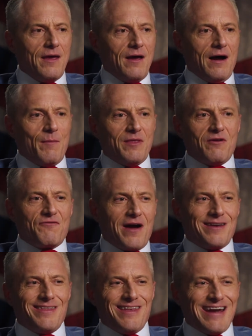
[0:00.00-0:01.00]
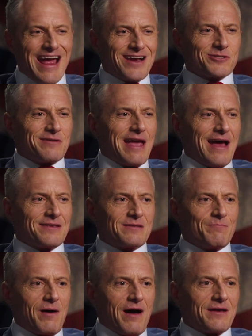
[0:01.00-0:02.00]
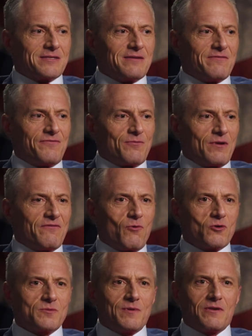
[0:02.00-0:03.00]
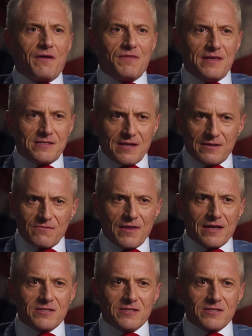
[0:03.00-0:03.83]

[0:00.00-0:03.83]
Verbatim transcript: Um, and they're finding that it actually has some positive reinforcement on these sides of That's things.